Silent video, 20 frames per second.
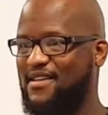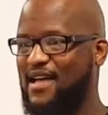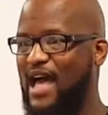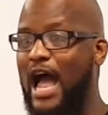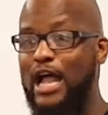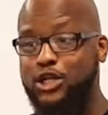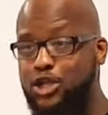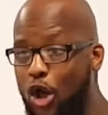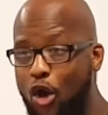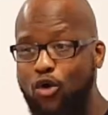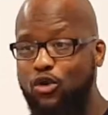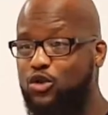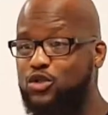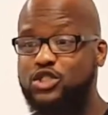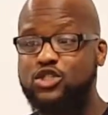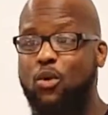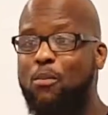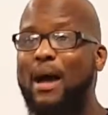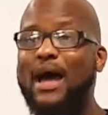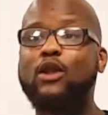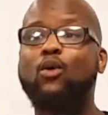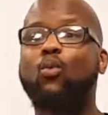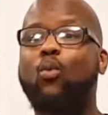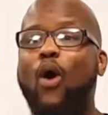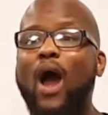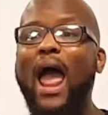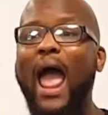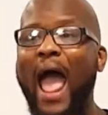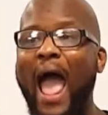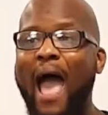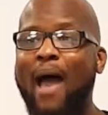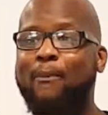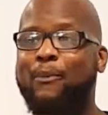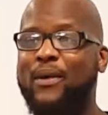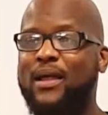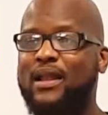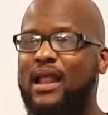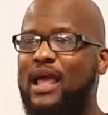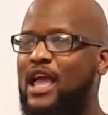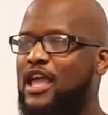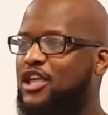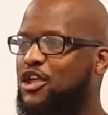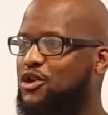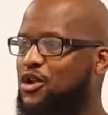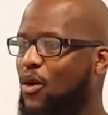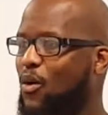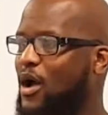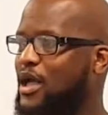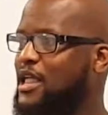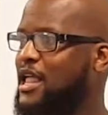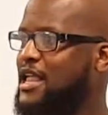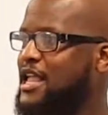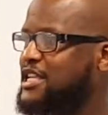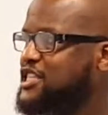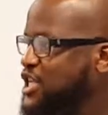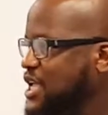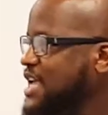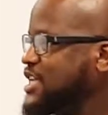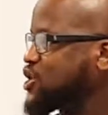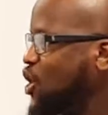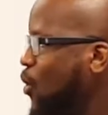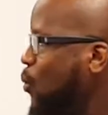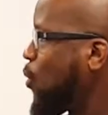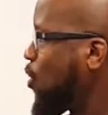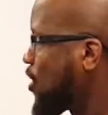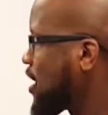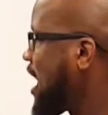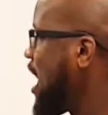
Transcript: I don't lose no matter what happened. You know, it's going to work